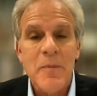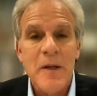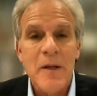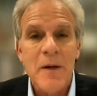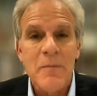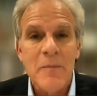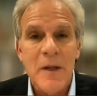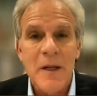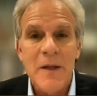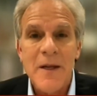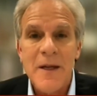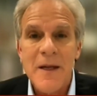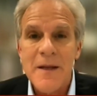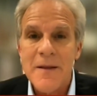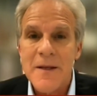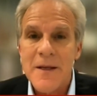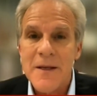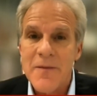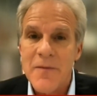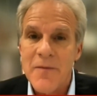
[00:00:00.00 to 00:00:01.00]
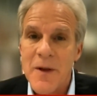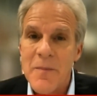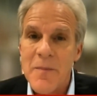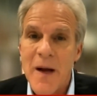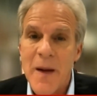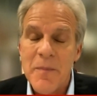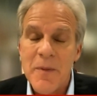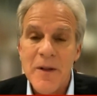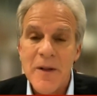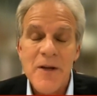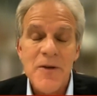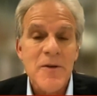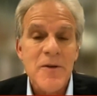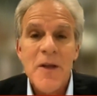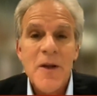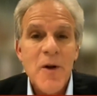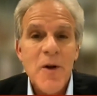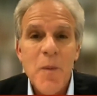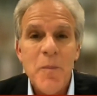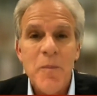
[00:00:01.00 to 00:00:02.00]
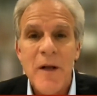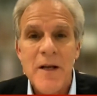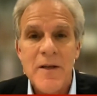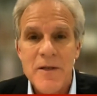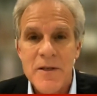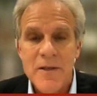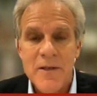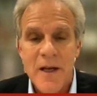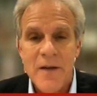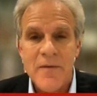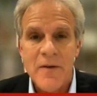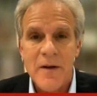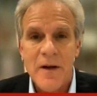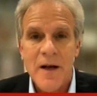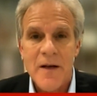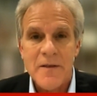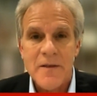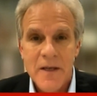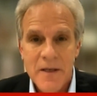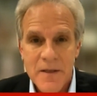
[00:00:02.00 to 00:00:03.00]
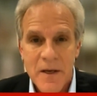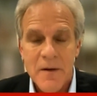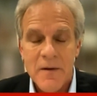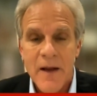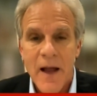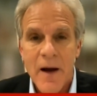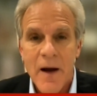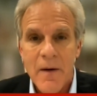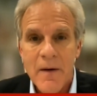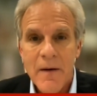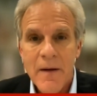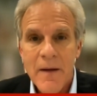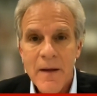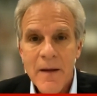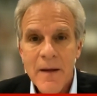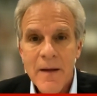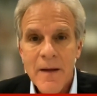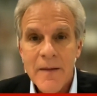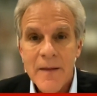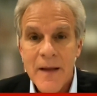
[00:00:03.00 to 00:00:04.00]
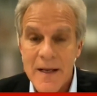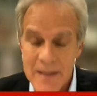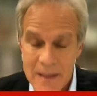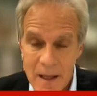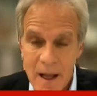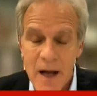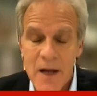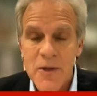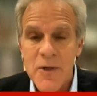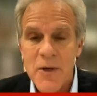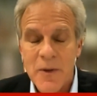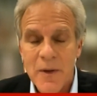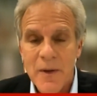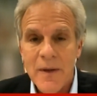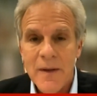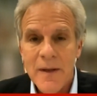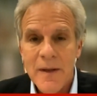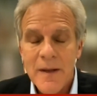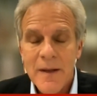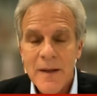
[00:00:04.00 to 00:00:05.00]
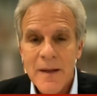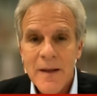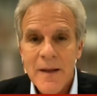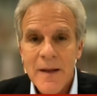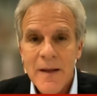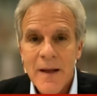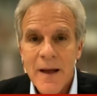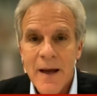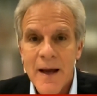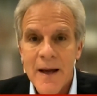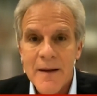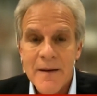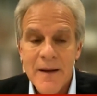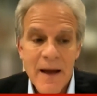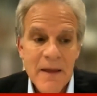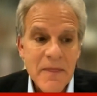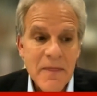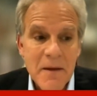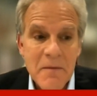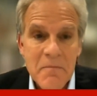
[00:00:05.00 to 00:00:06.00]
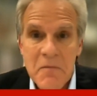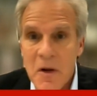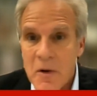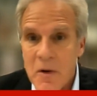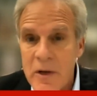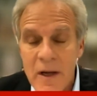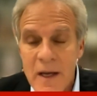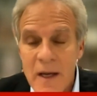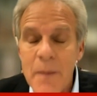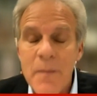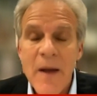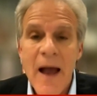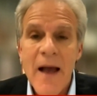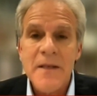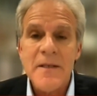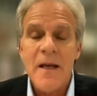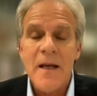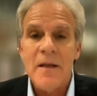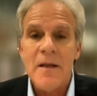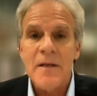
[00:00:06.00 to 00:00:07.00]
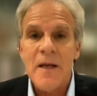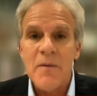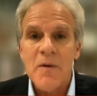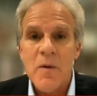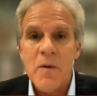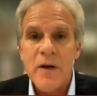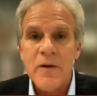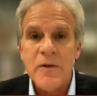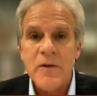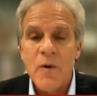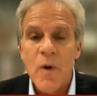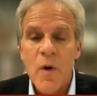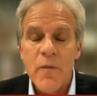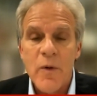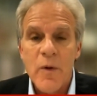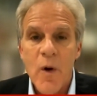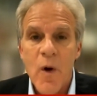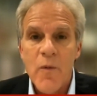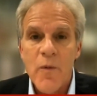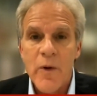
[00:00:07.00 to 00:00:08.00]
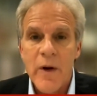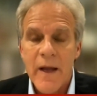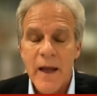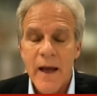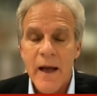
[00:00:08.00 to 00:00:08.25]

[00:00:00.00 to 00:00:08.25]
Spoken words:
the civilian population, then no place is safe in Gaza, is it now? That's logical. And I think, you can keep asking the same question over and over again.